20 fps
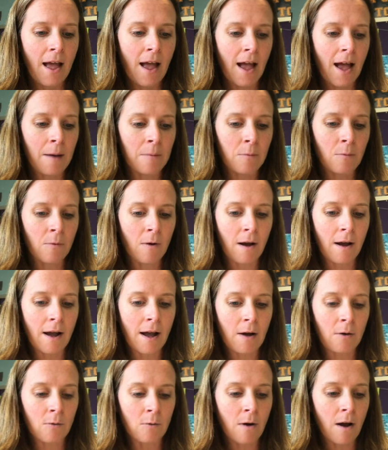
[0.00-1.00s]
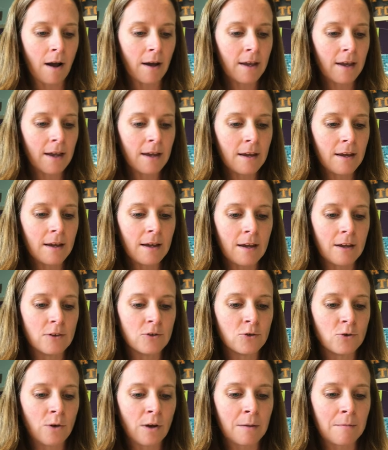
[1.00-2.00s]
I'm wa out walking,
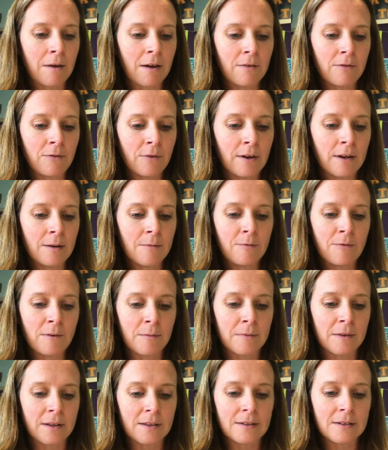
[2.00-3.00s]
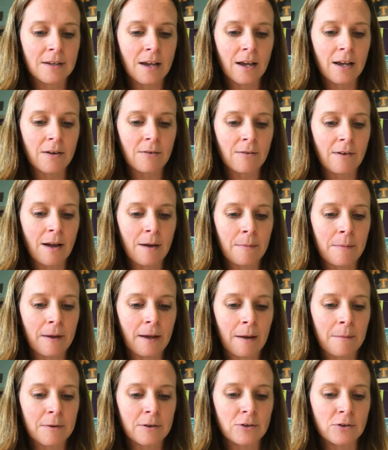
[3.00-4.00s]
enjoying my freedom from the tight wrapping
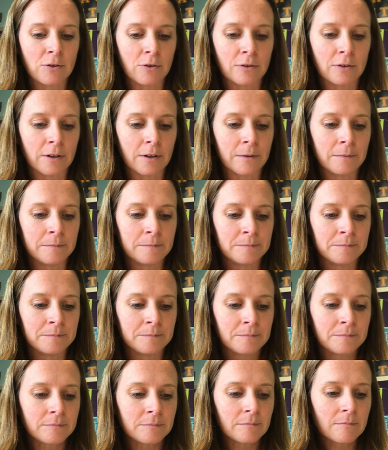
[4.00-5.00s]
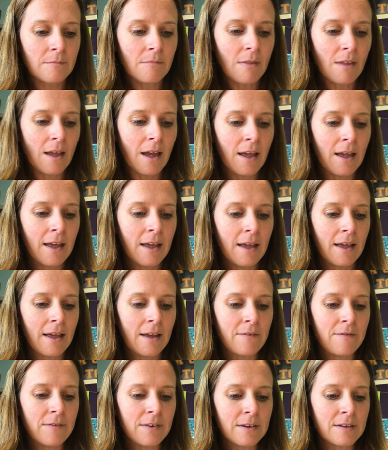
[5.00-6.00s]
on my shoulder.
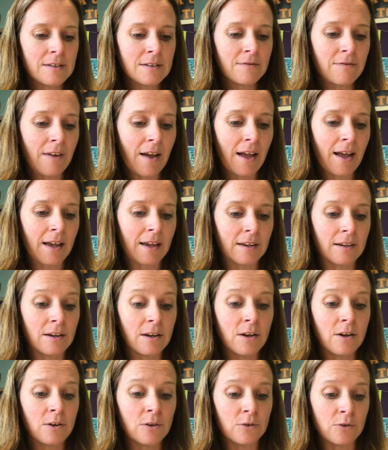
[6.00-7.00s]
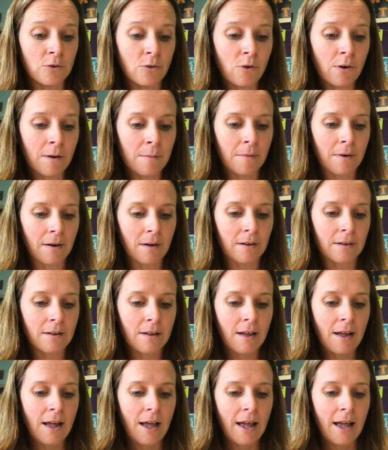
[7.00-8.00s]
It feels fine, normal,
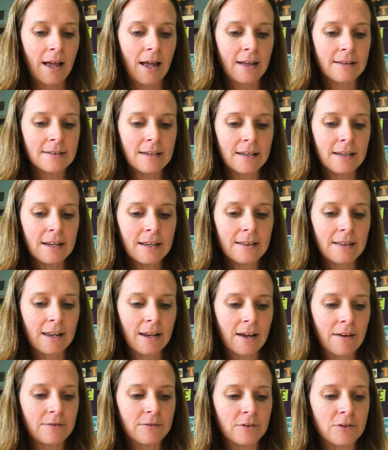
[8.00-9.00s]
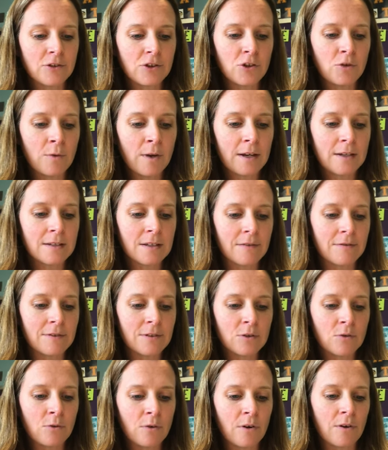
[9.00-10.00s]
and I need it after two weeks of
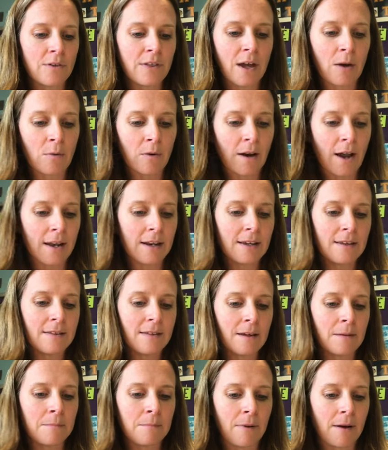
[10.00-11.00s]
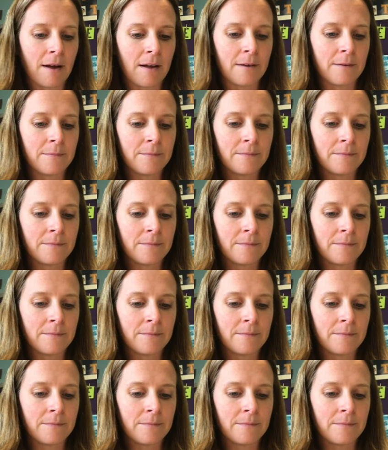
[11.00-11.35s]
school that were anything but.